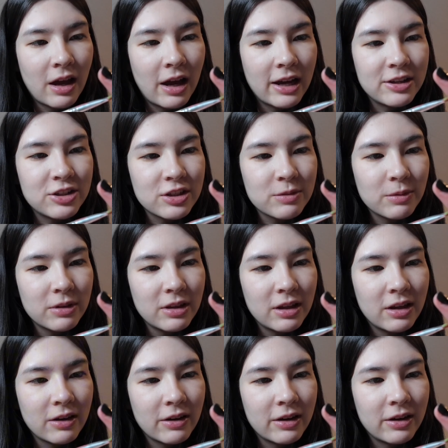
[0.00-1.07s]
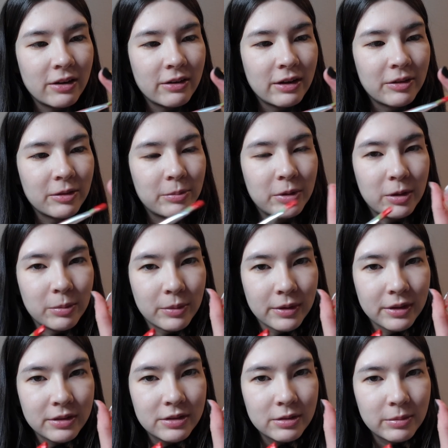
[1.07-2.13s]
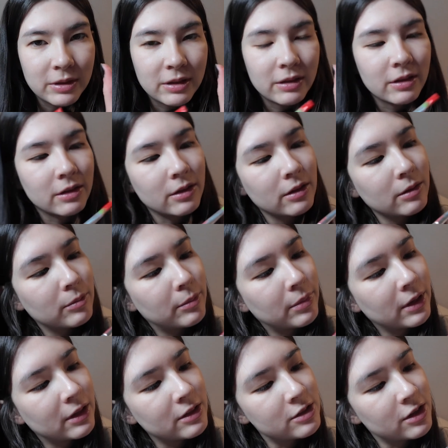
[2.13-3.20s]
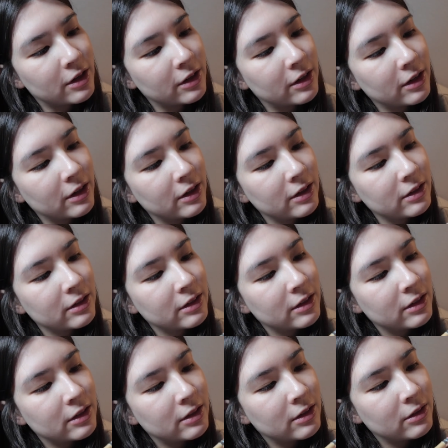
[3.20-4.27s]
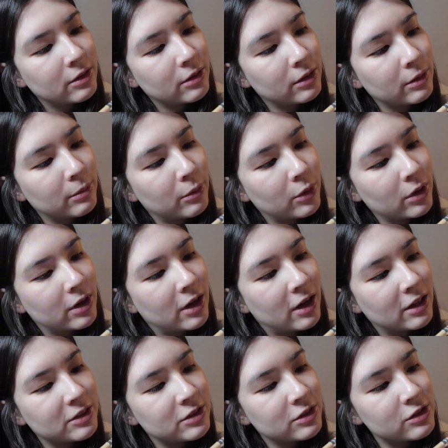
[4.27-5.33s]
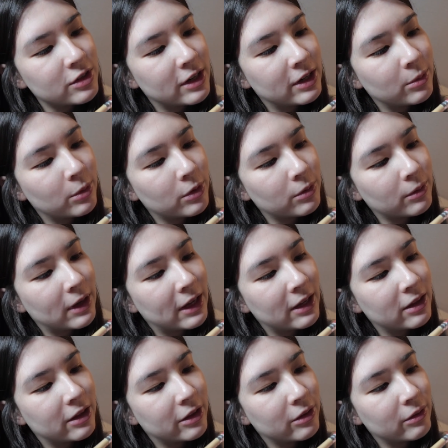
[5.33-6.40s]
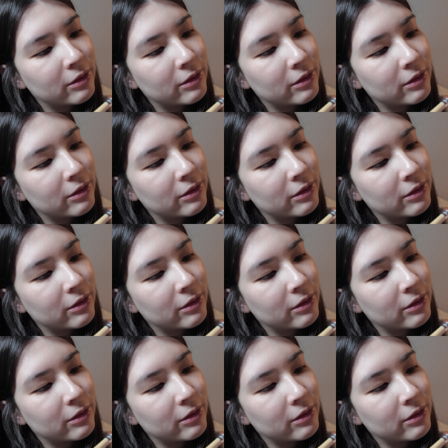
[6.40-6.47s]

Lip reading: I just want the area around the pupil to be a little bit darker or more concentrated with red than the